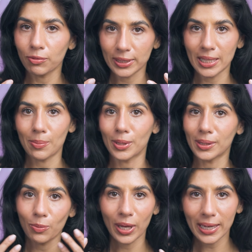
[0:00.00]
For example,
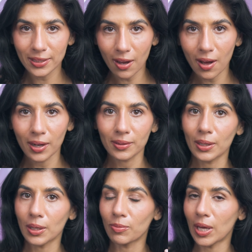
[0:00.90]
the way I talk,
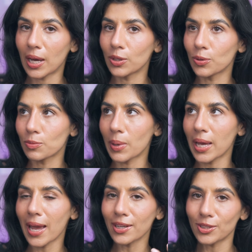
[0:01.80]
the way I use my
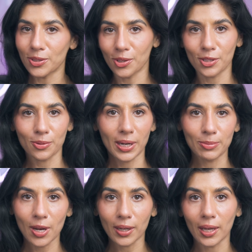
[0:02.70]
hand gestures when I'm
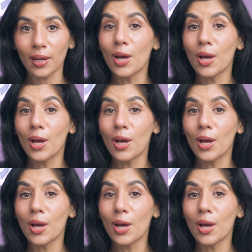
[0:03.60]
talking.